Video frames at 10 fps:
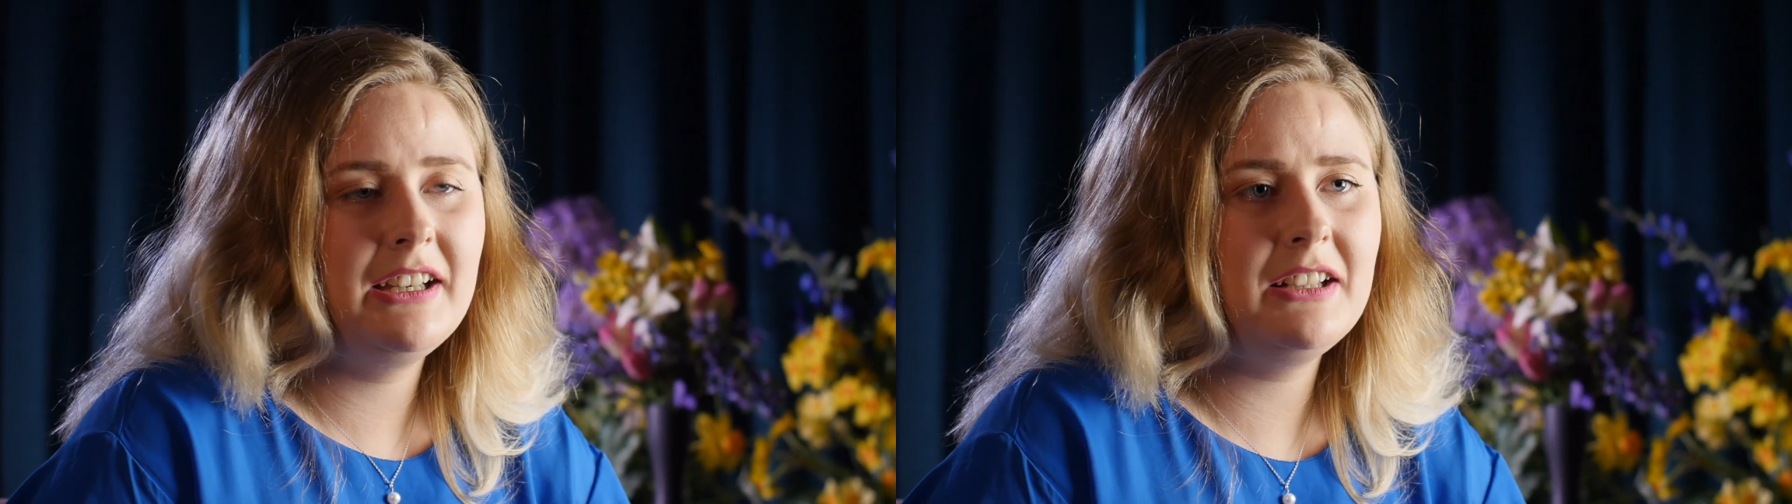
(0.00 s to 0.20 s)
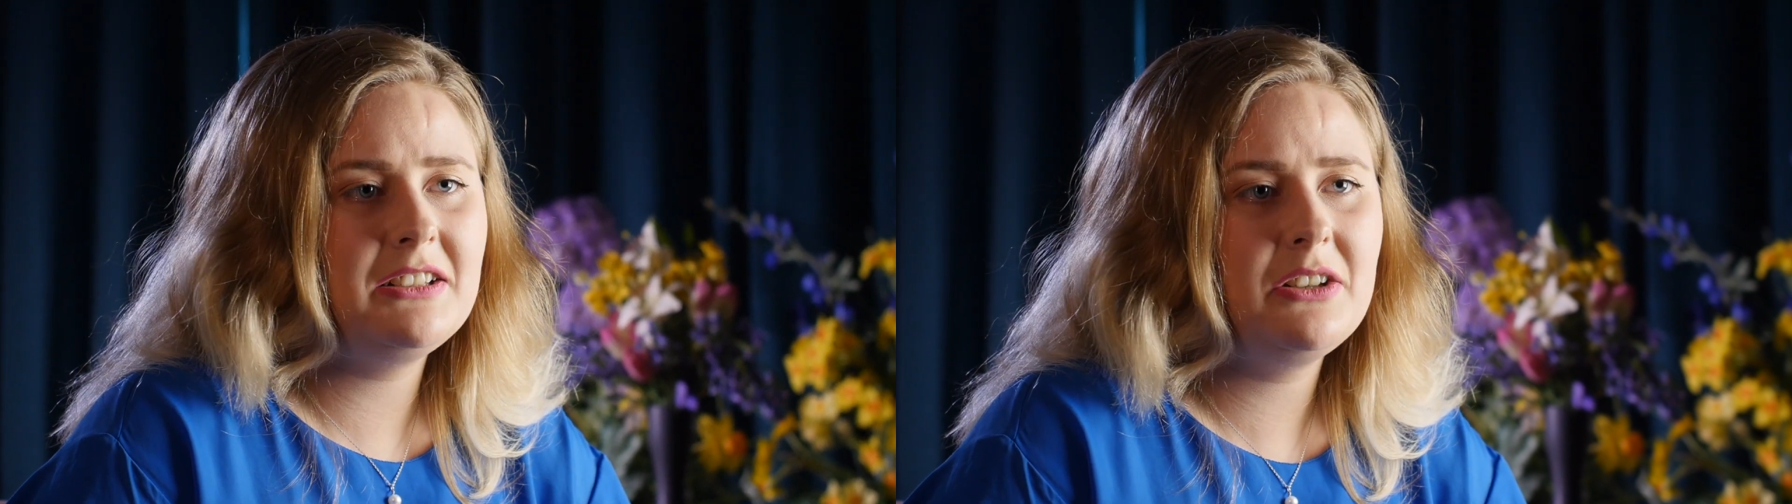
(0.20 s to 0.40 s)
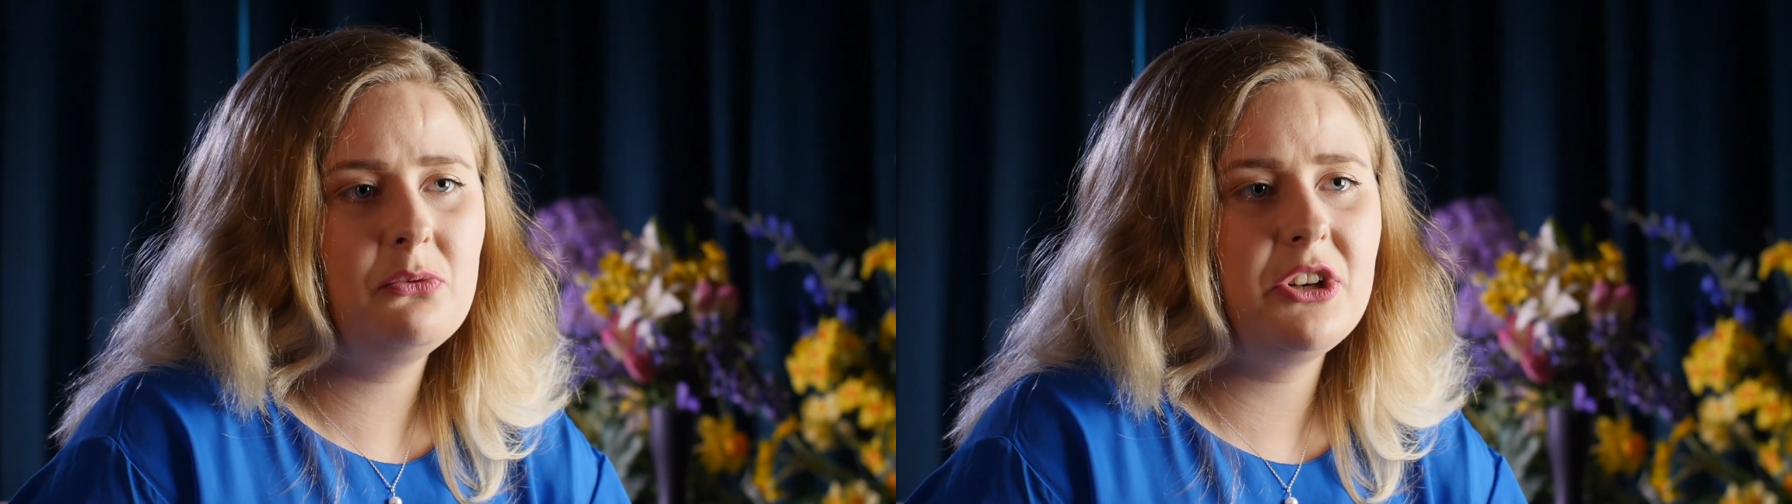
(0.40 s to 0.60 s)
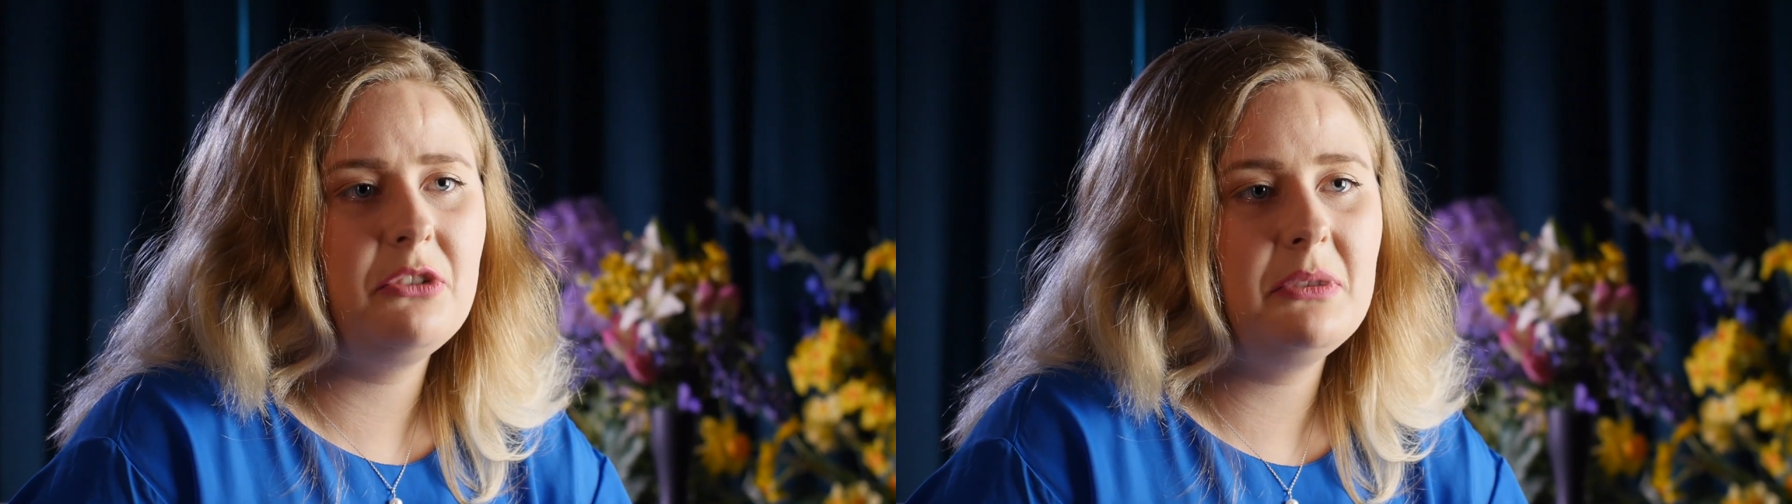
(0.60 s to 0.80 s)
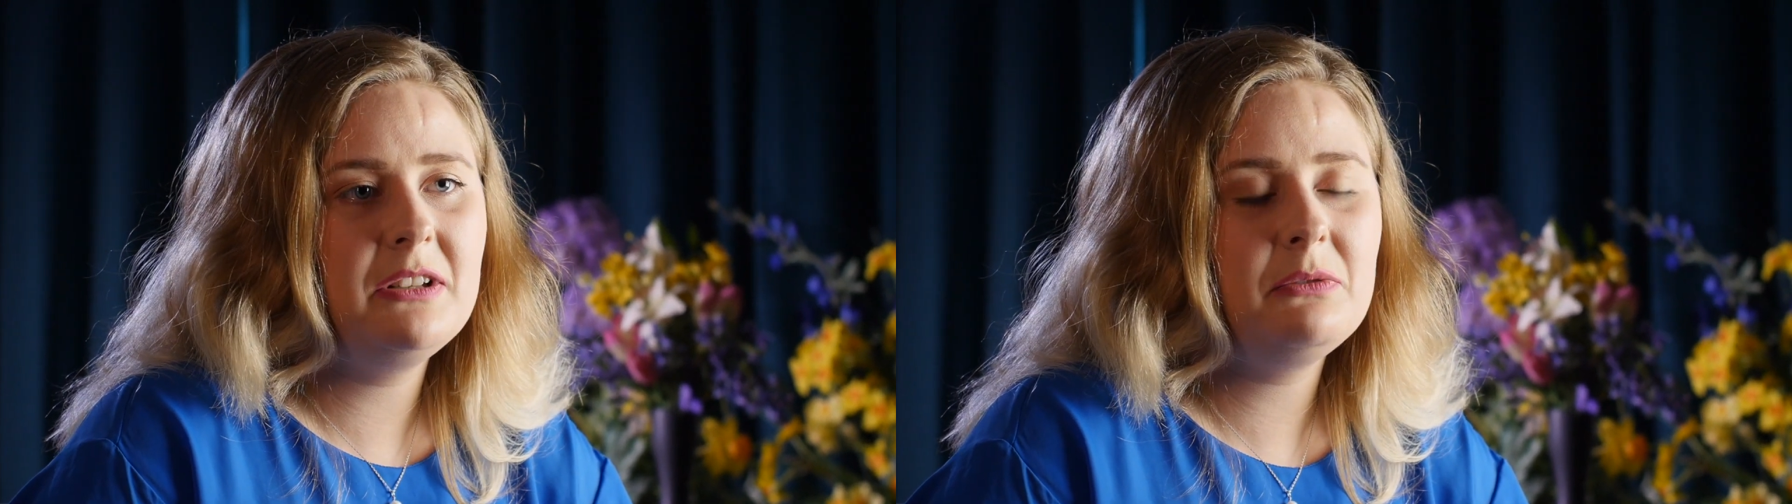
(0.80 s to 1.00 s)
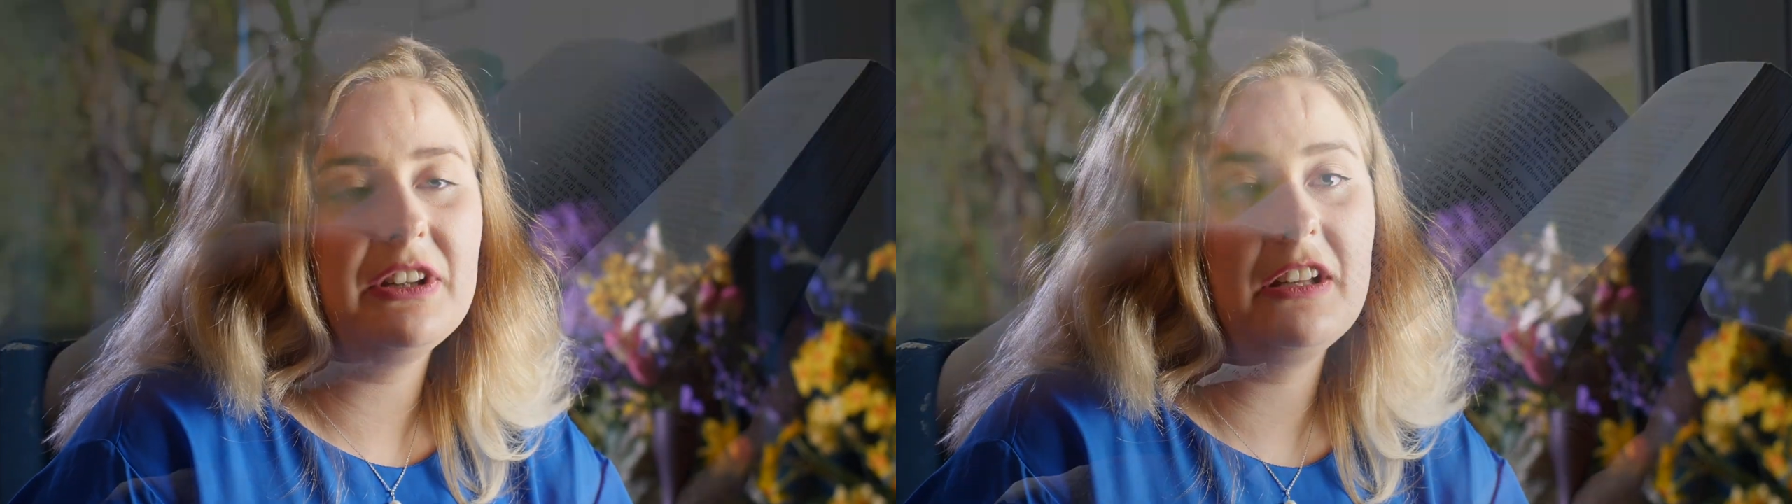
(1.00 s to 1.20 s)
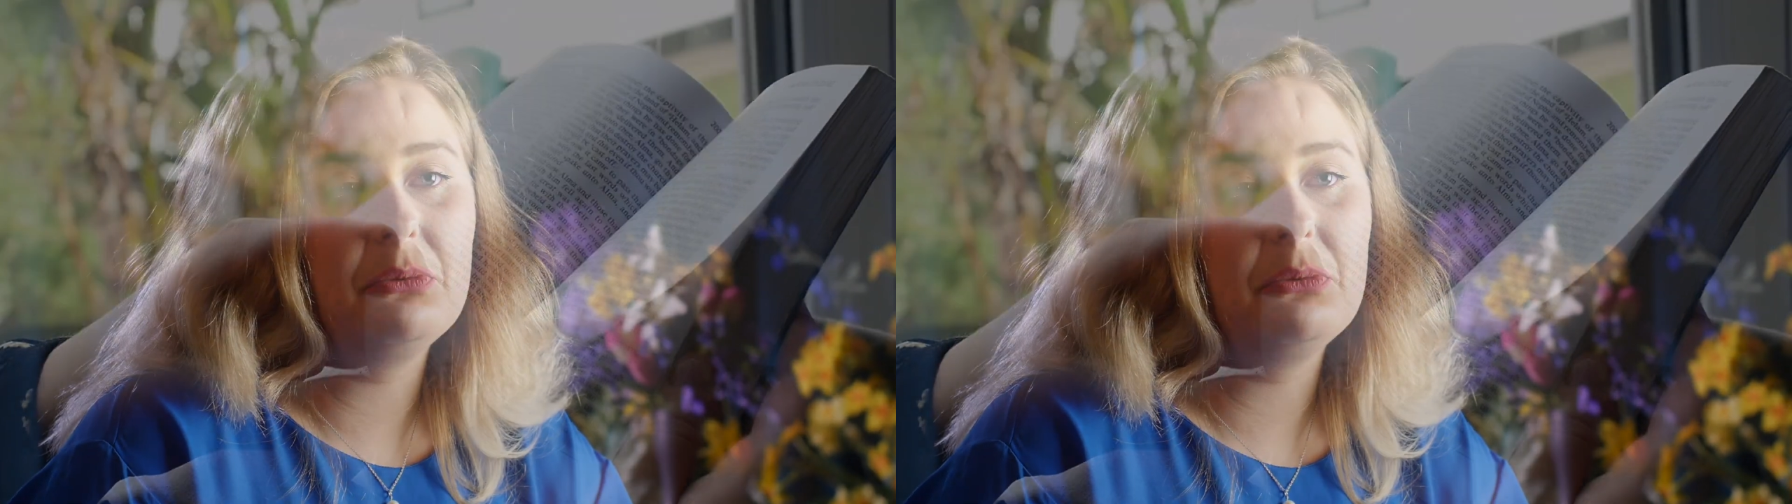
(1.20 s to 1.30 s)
and I didn't want to admit that